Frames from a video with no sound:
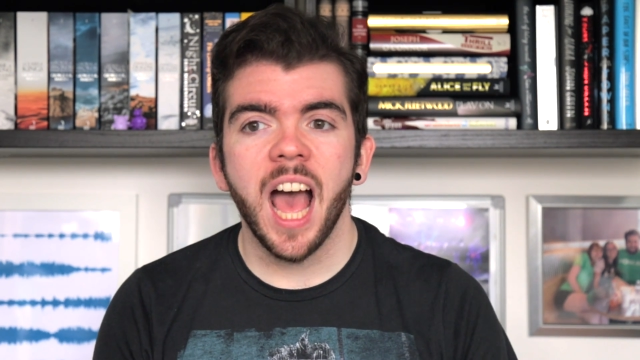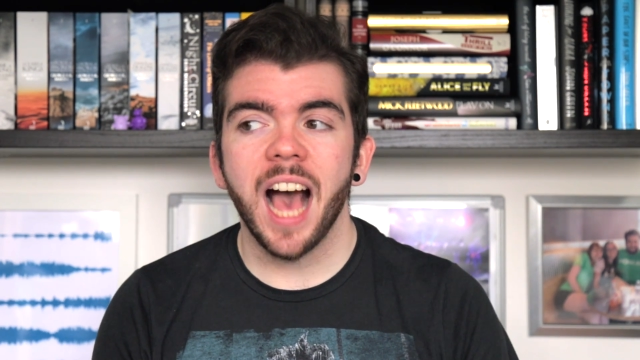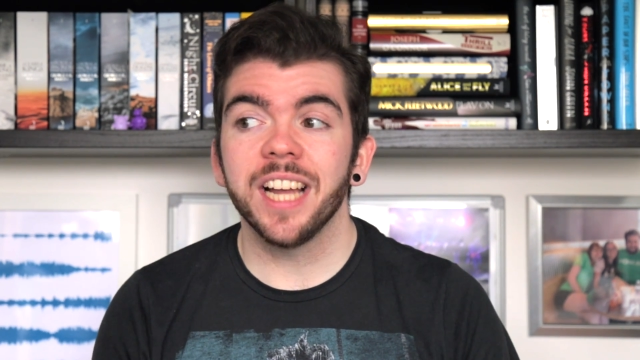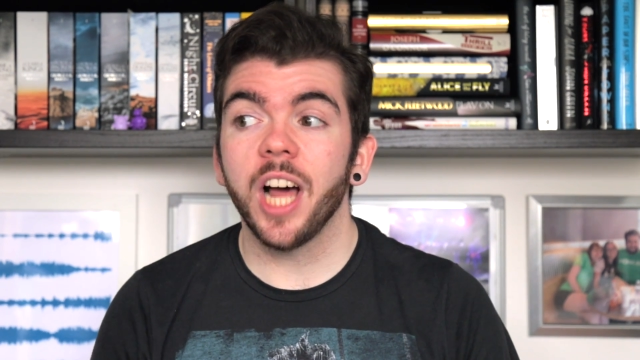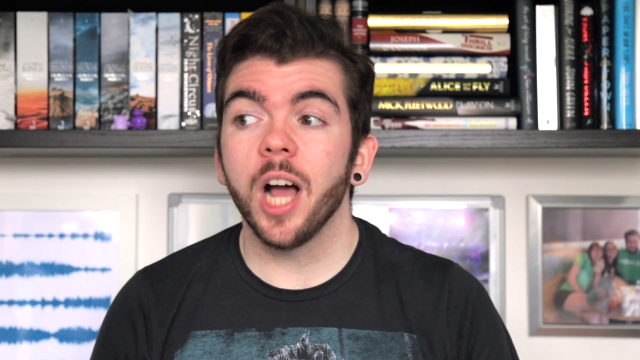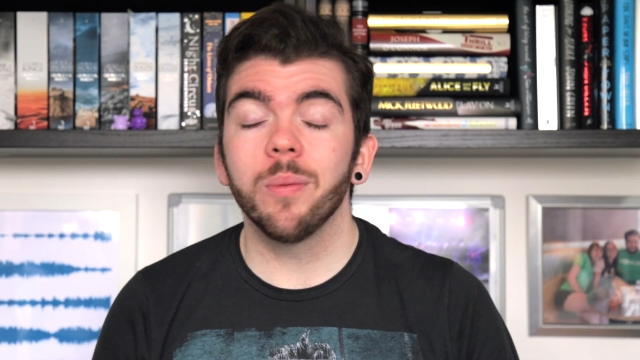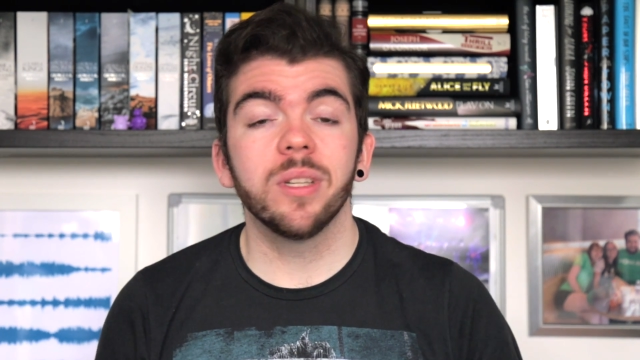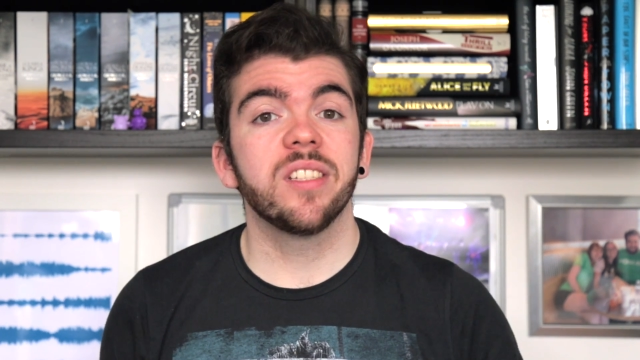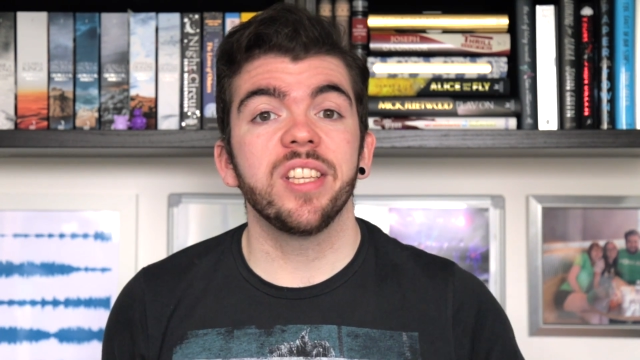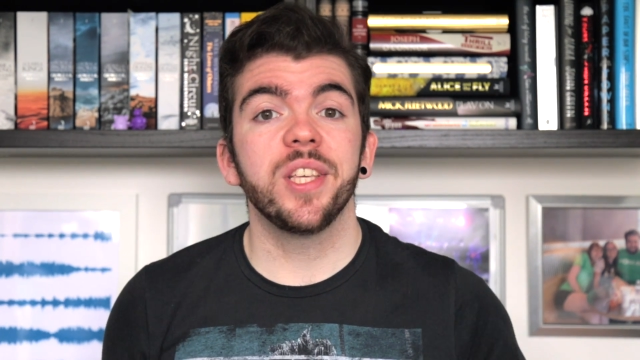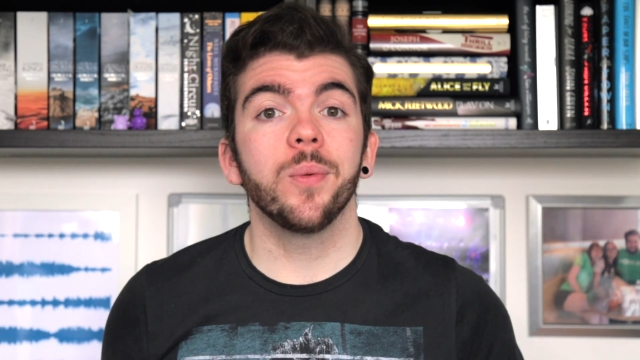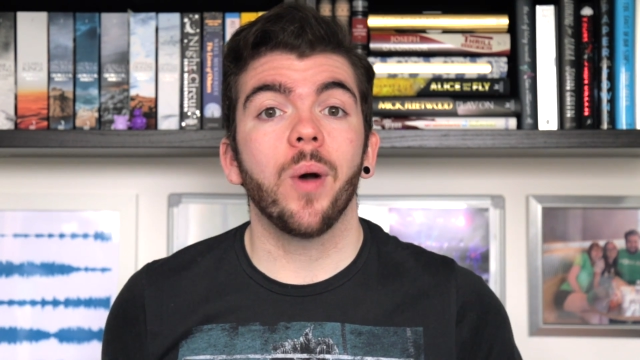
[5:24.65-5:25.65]
and I will
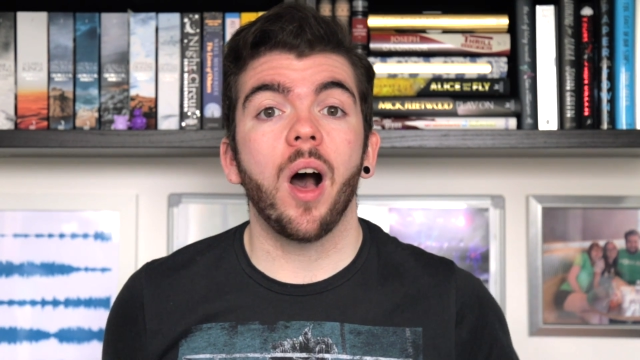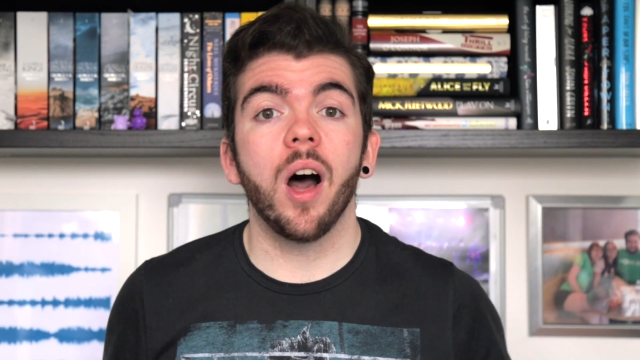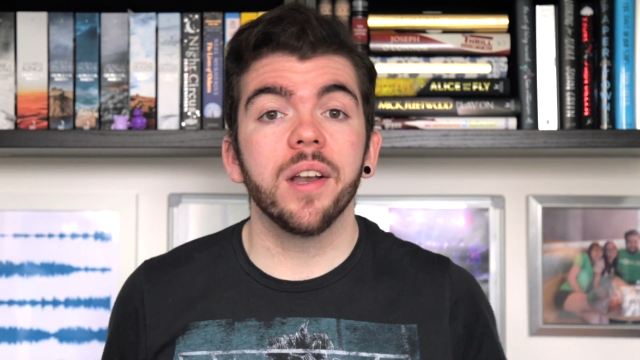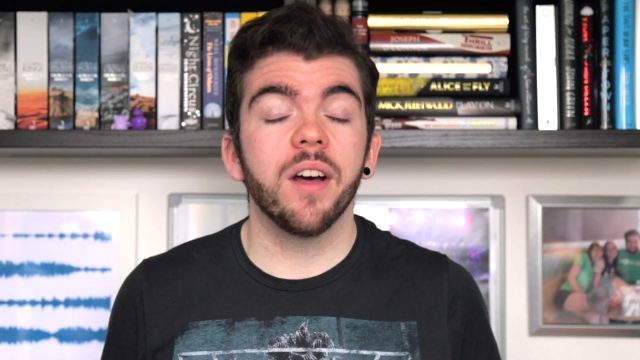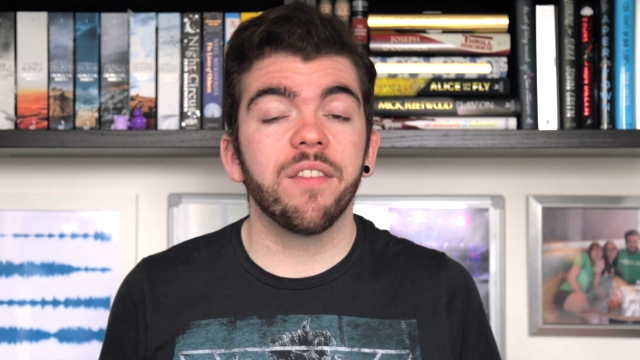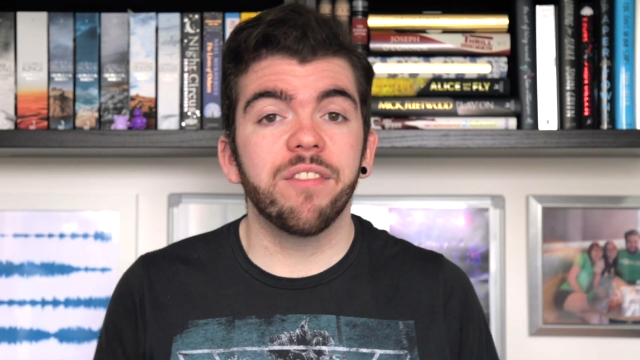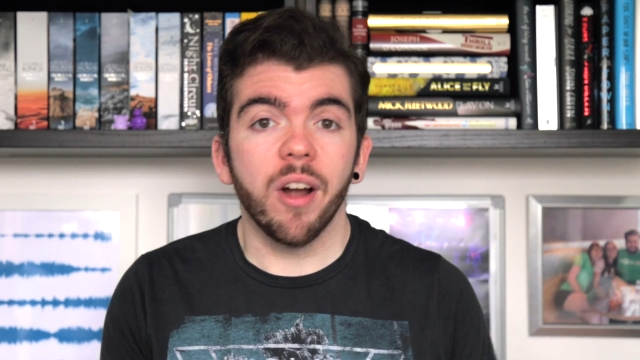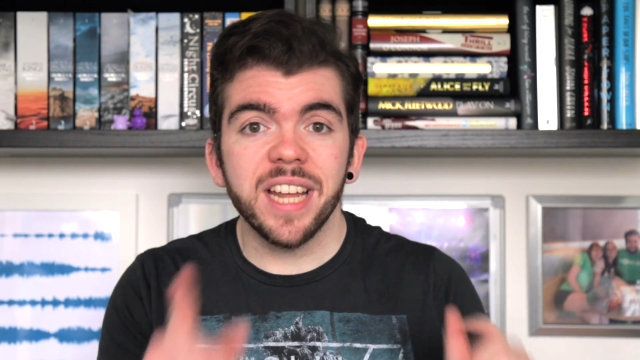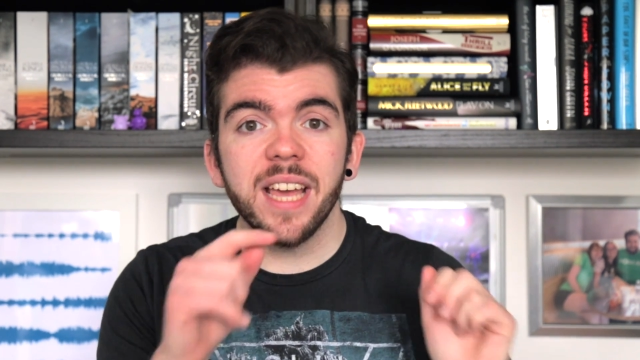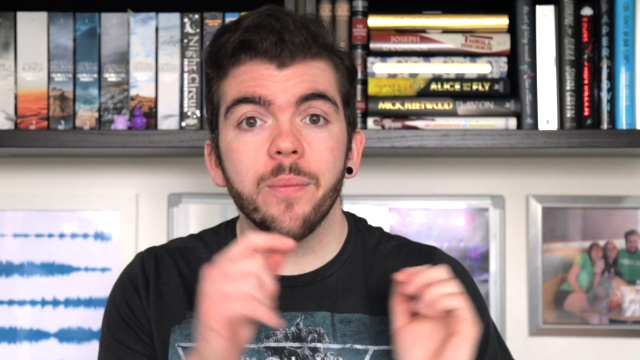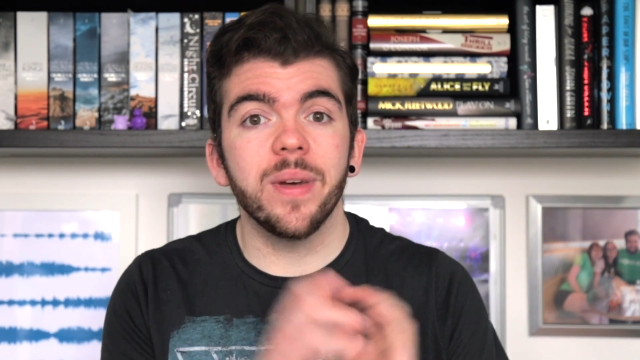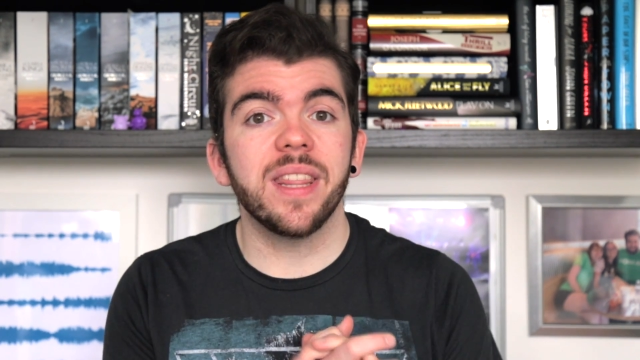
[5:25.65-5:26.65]
see you on
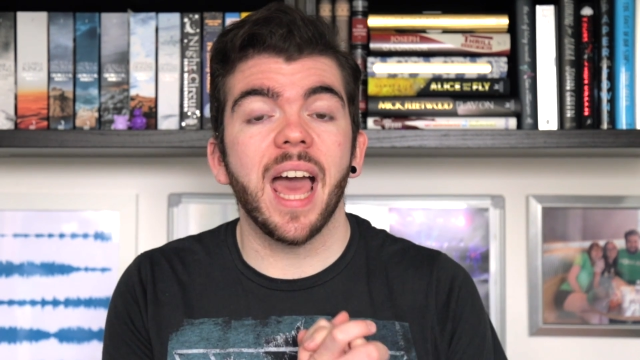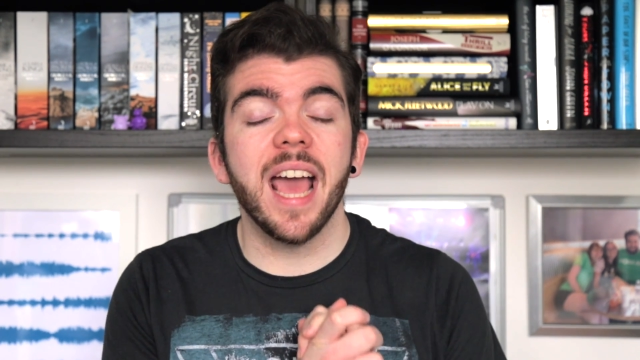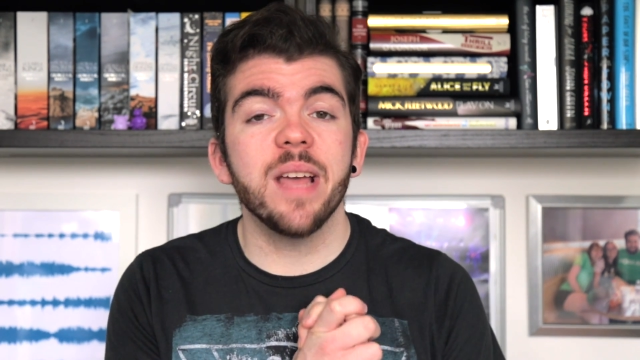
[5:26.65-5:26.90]
Friday with